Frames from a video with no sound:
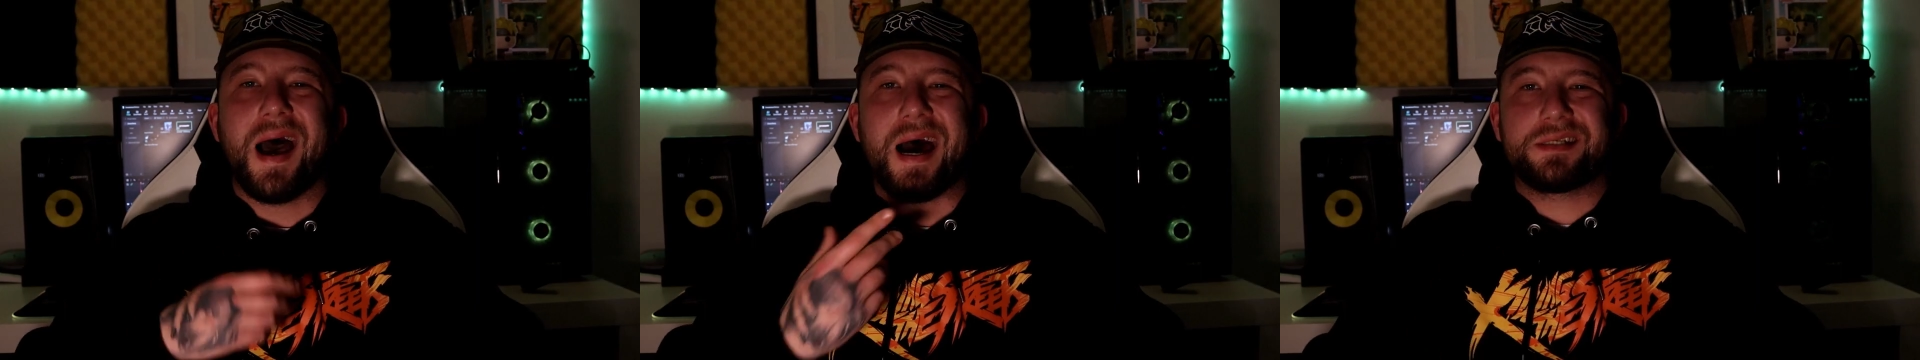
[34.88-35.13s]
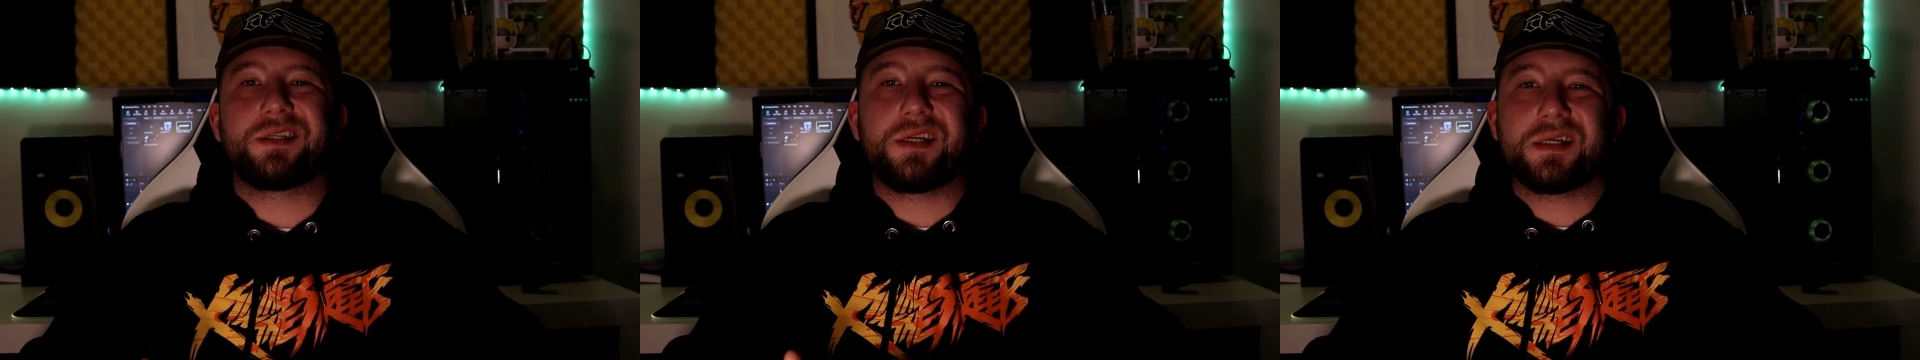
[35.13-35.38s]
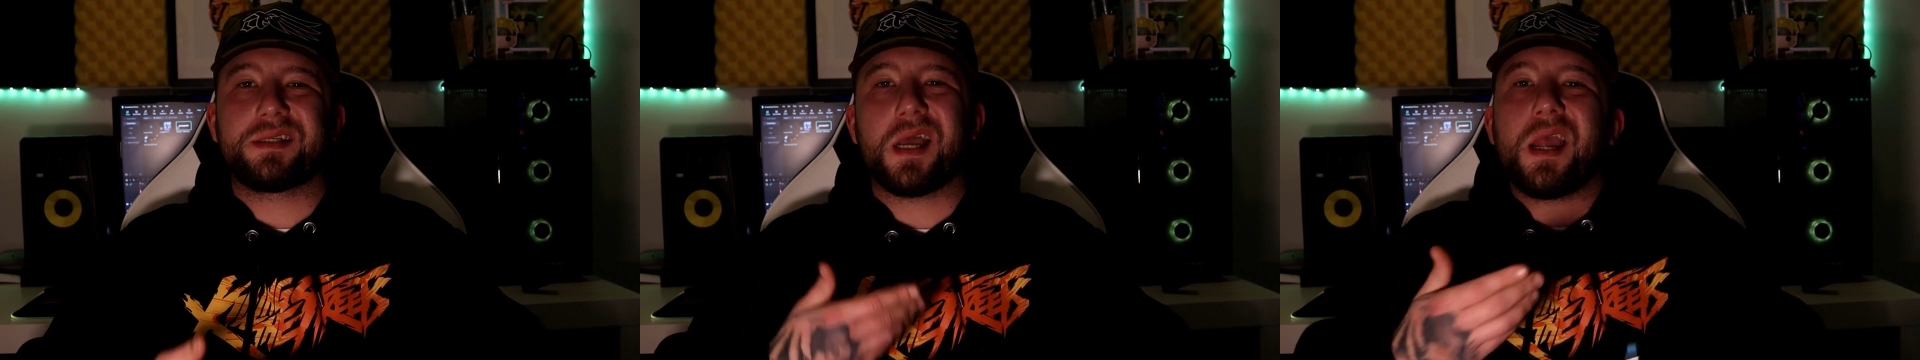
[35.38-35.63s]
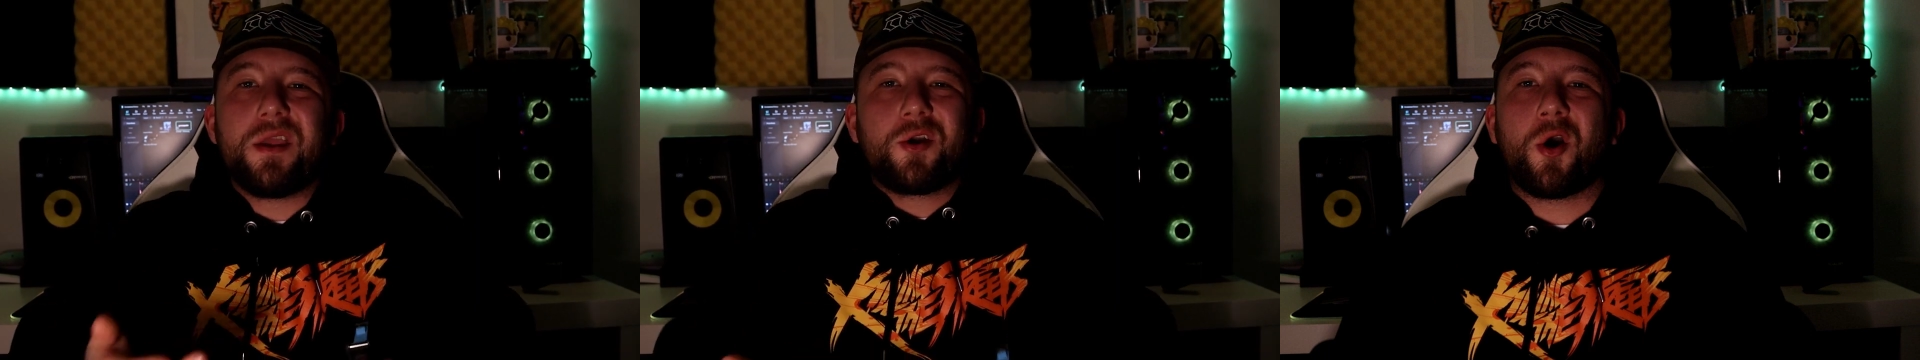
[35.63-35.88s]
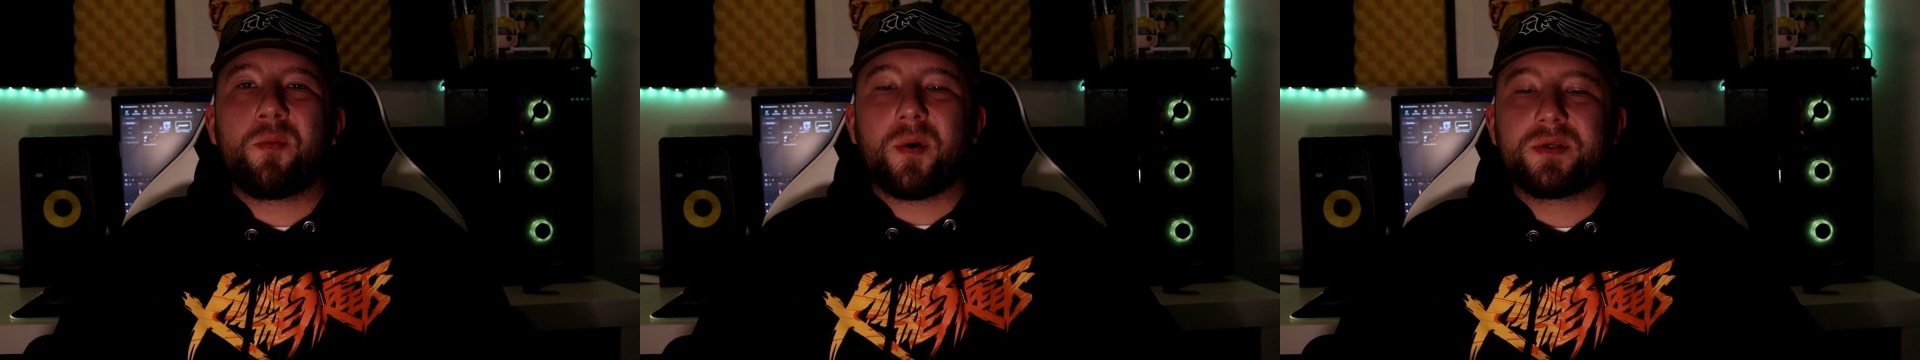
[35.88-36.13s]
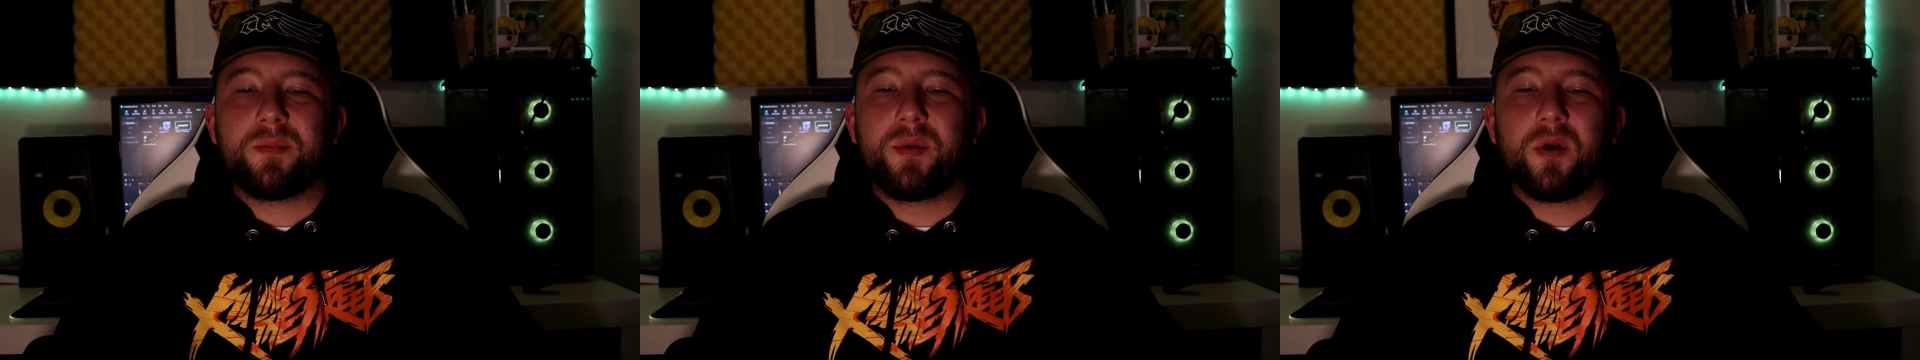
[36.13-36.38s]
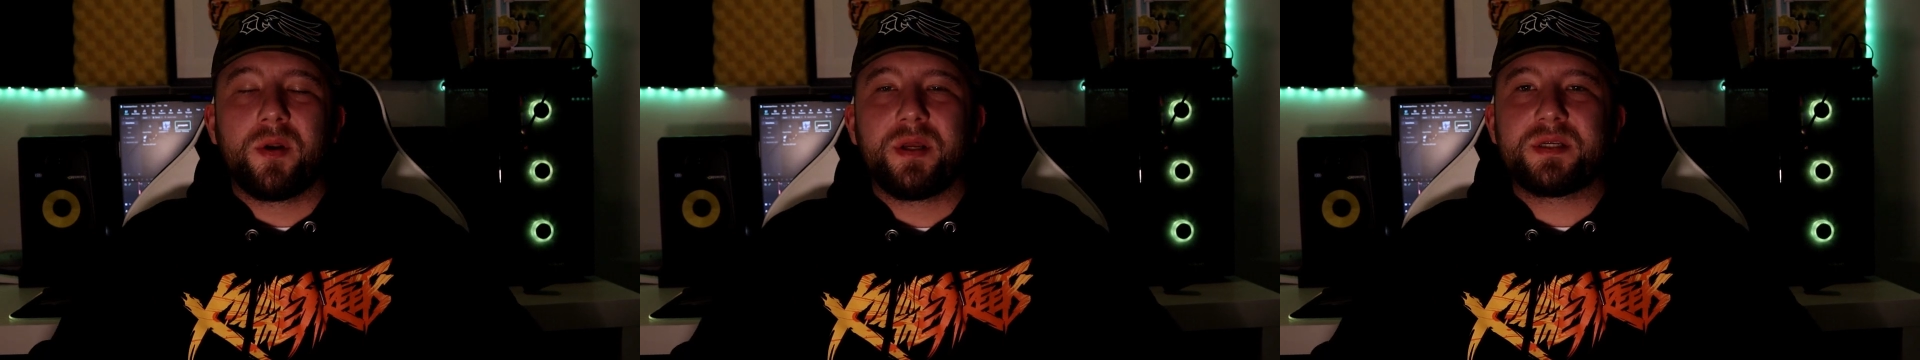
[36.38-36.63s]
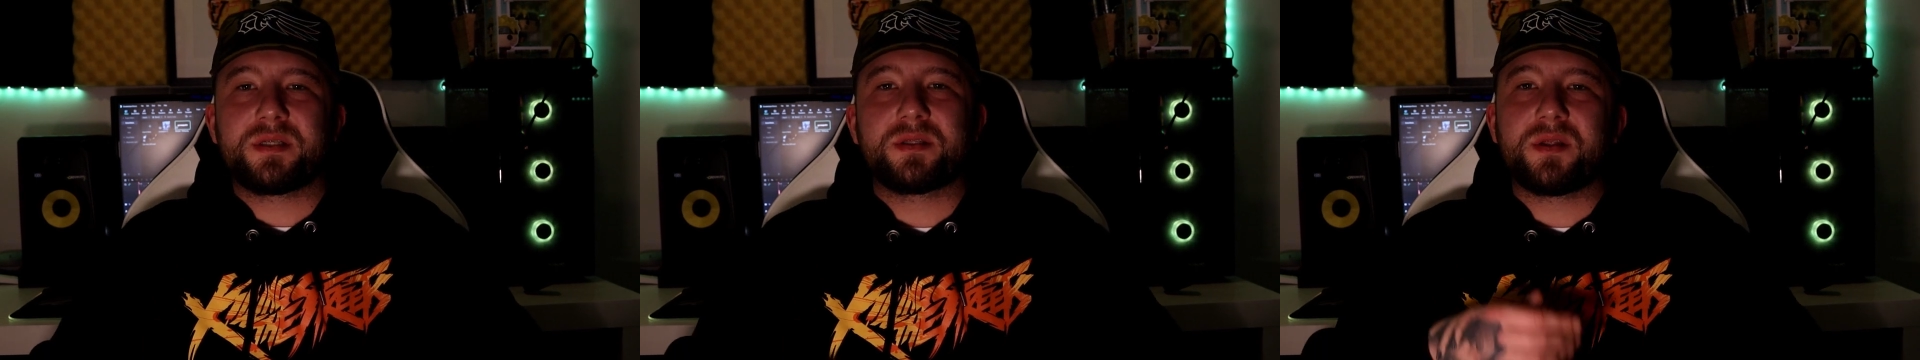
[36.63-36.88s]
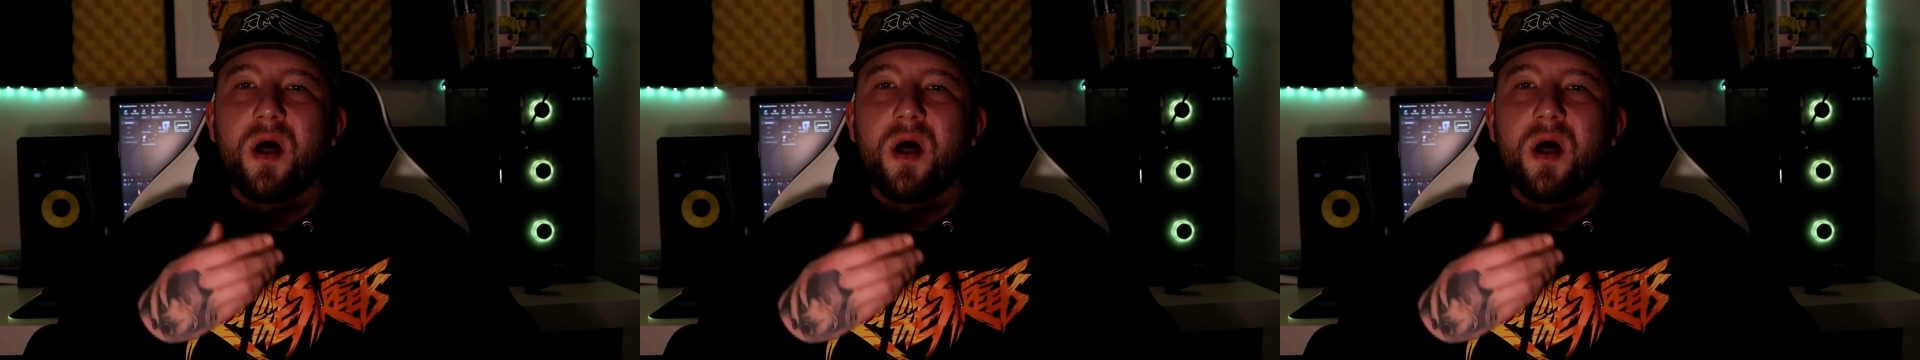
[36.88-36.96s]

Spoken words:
I suggest any GoPro, to be honest,